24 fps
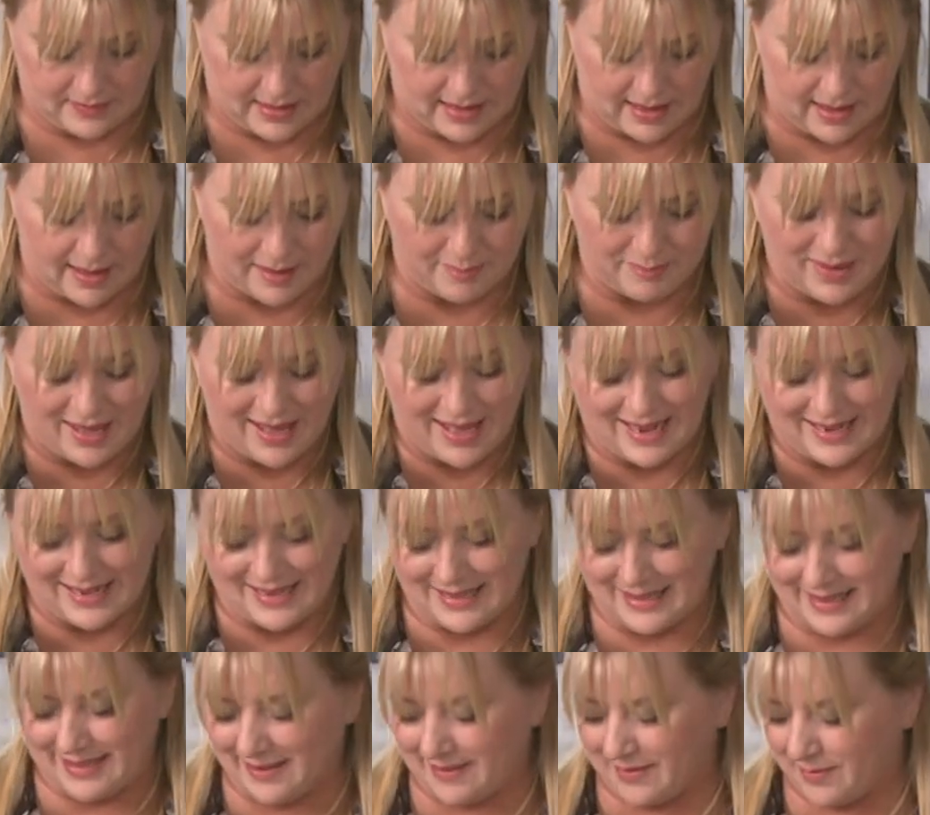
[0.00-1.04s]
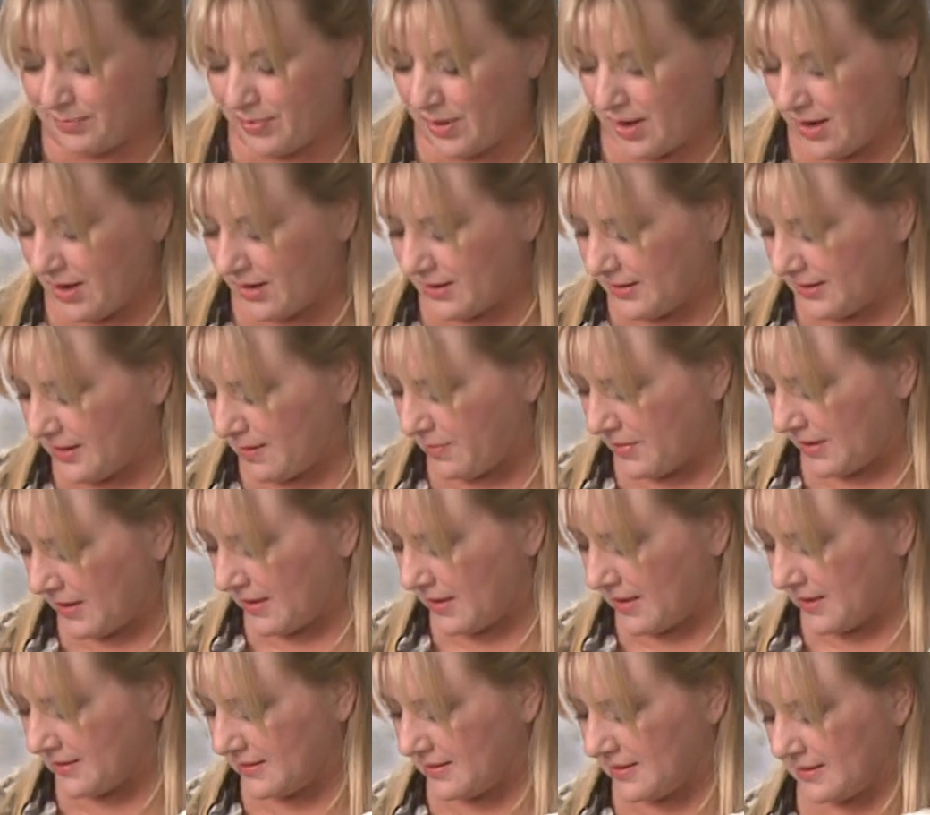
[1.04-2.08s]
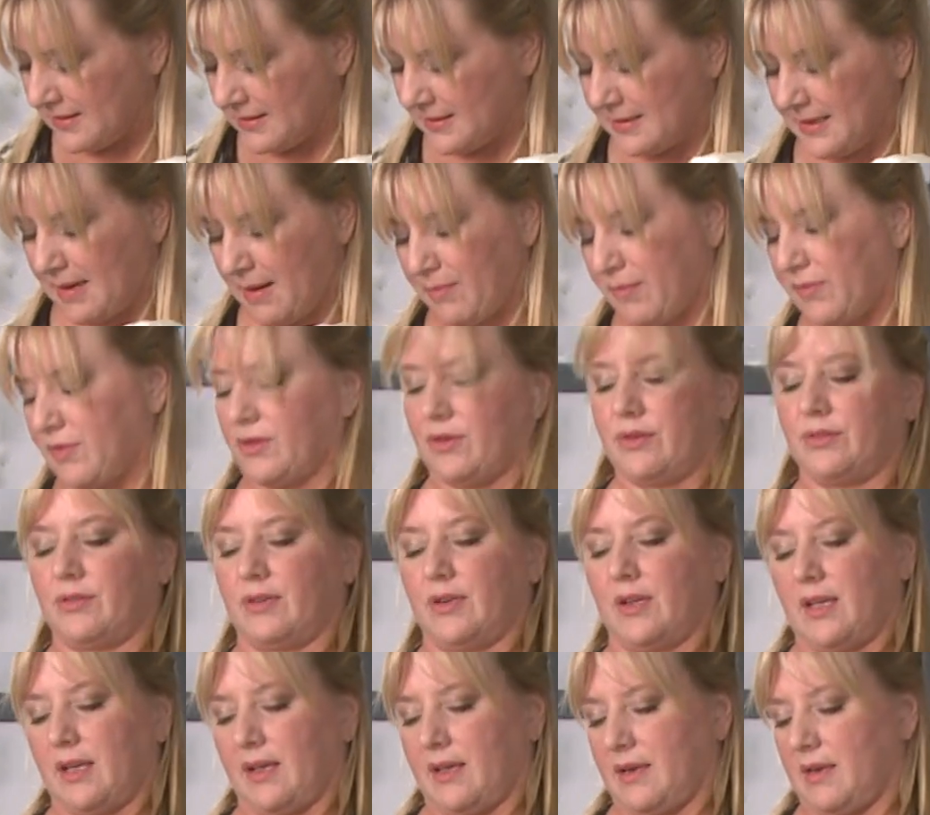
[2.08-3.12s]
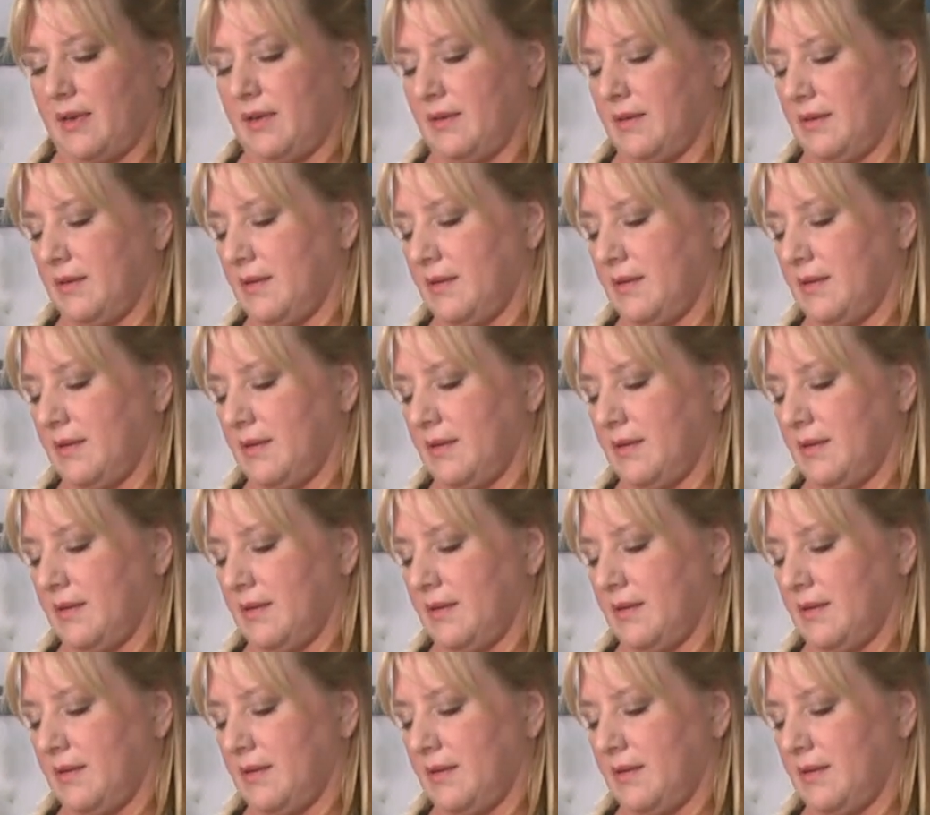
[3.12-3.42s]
I'm cutting these partly because the stems are crooked.